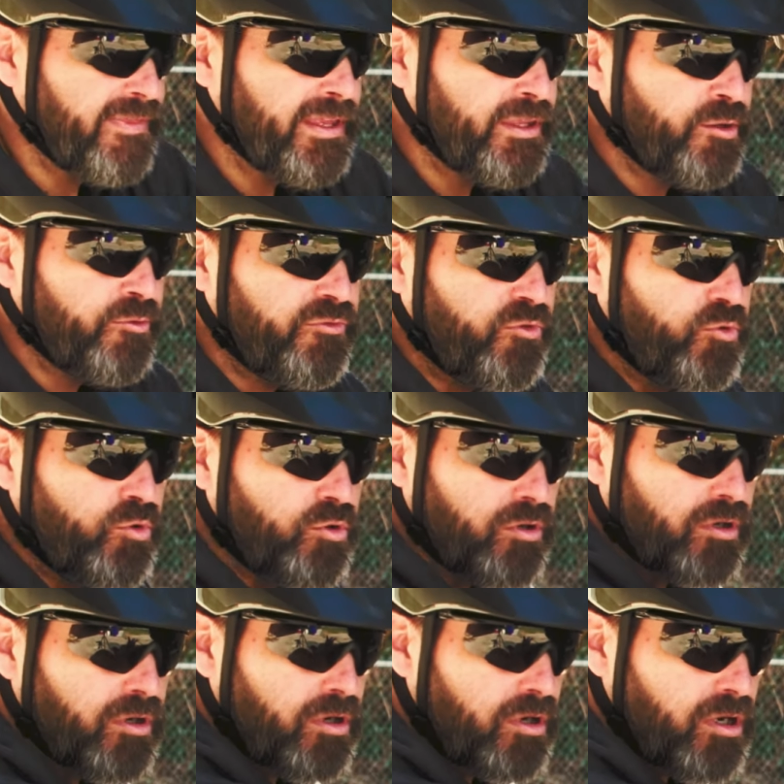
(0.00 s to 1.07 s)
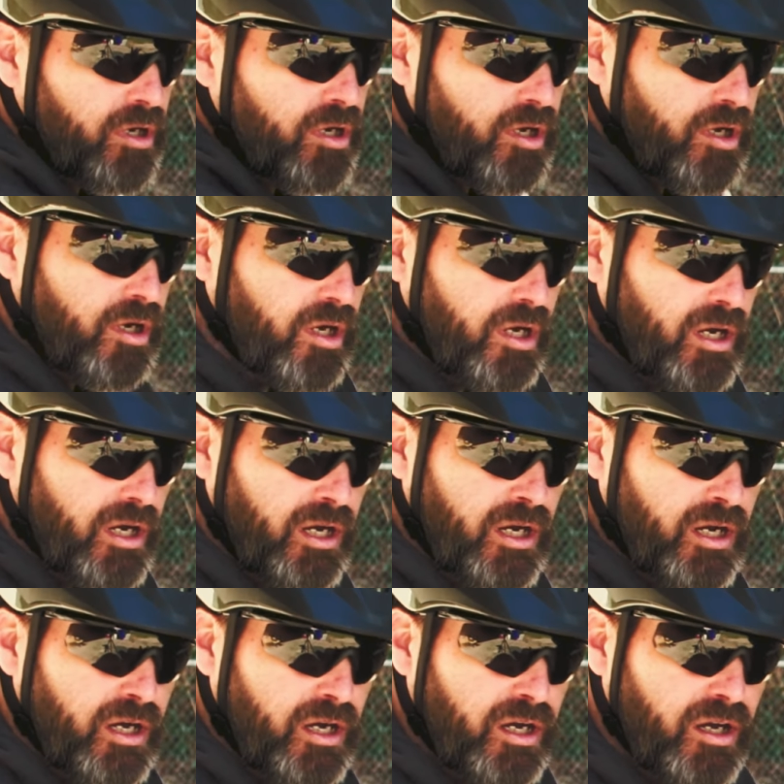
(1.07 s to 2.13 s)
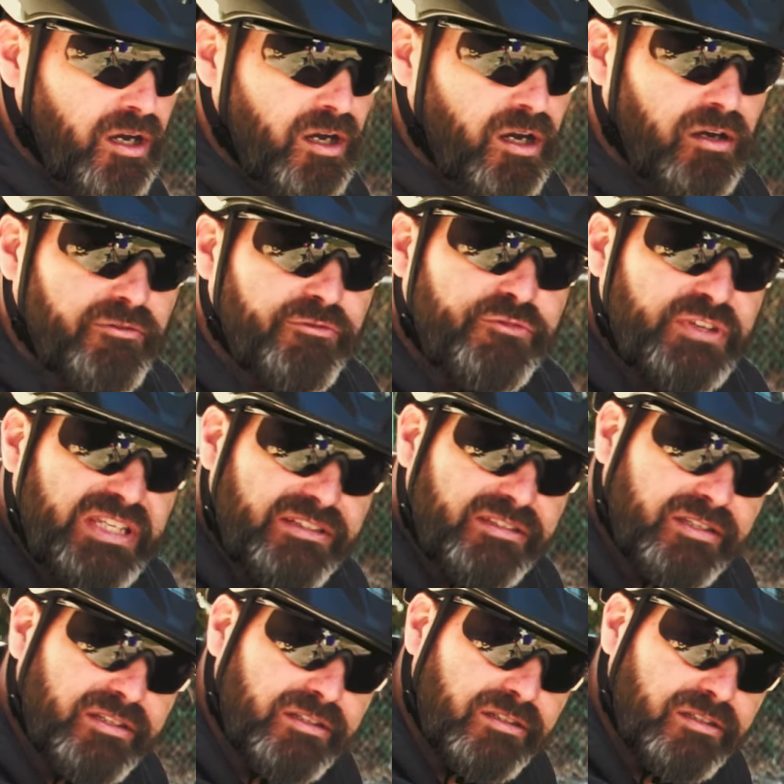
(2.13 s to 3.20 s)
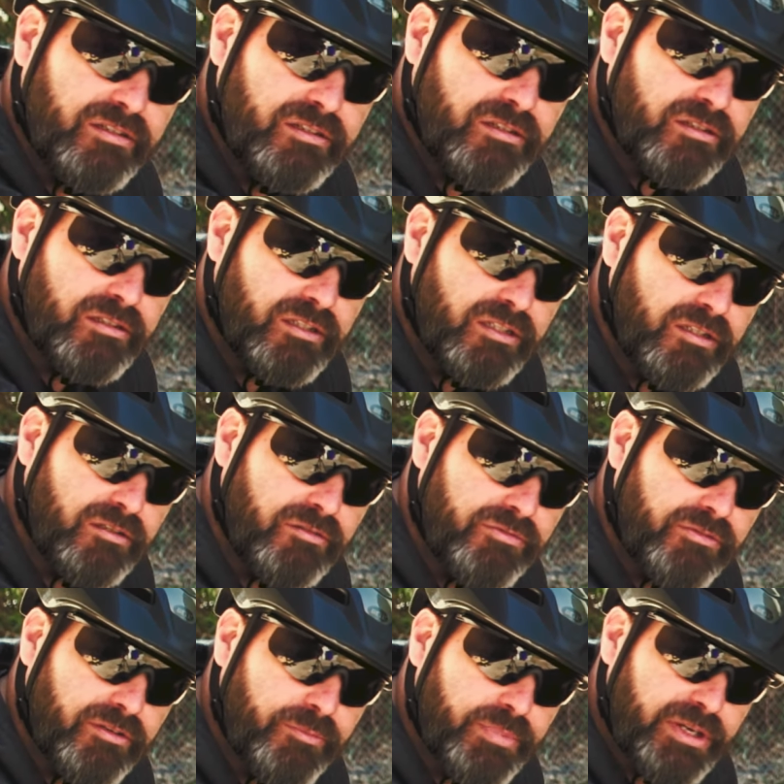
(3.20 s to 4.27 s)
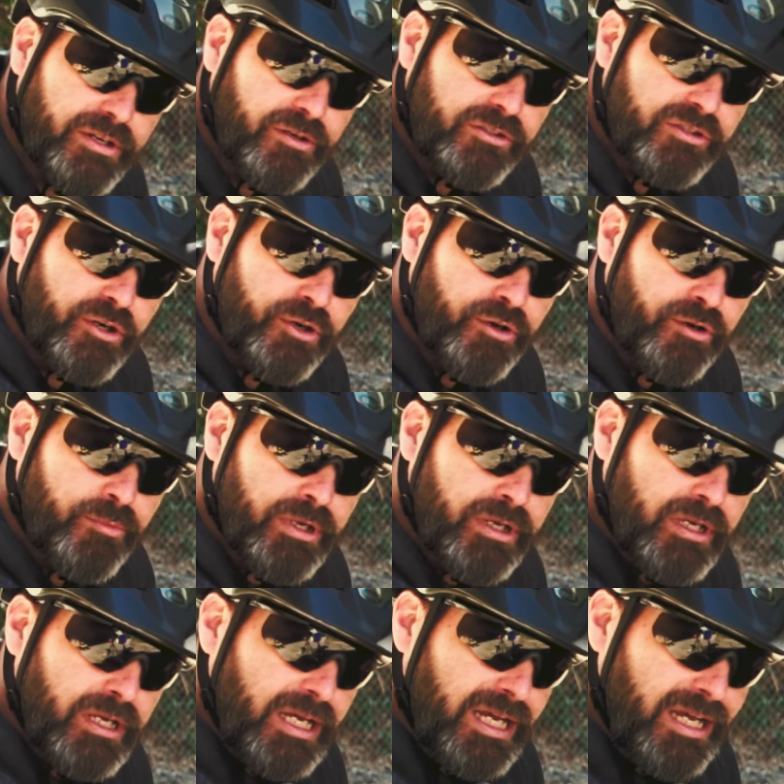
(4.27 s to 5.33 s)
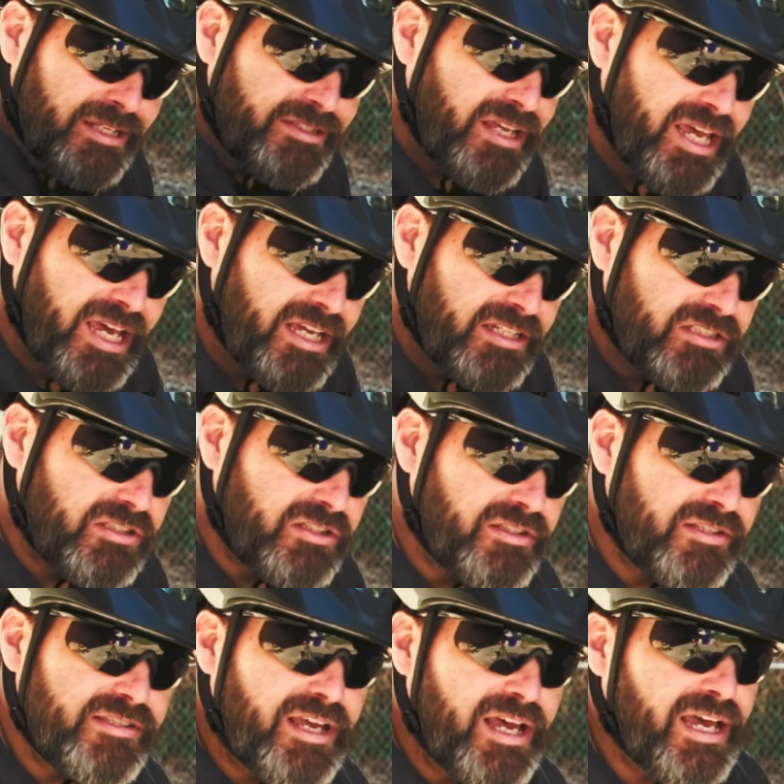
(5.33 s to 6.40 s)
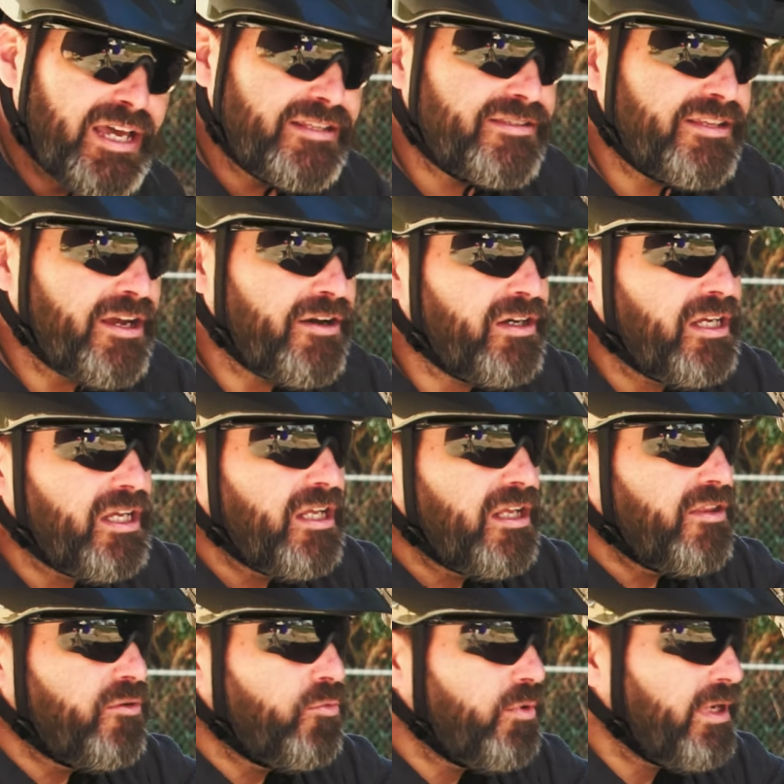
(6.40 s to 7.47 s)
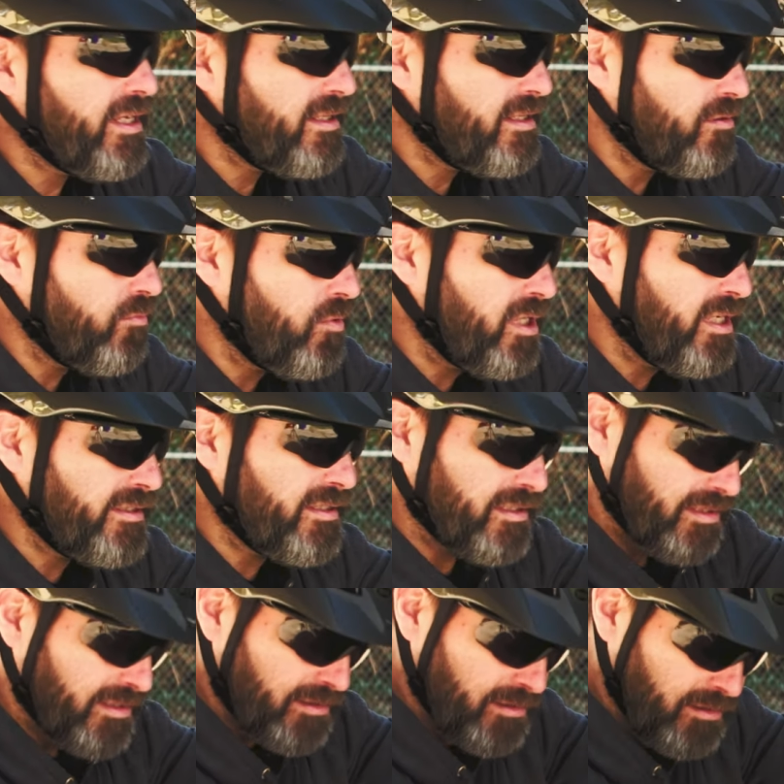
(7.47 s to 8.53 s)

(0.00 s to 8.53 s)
and then the four uh, feet for a better term, attached to the sides. Now, the way that it wants, it's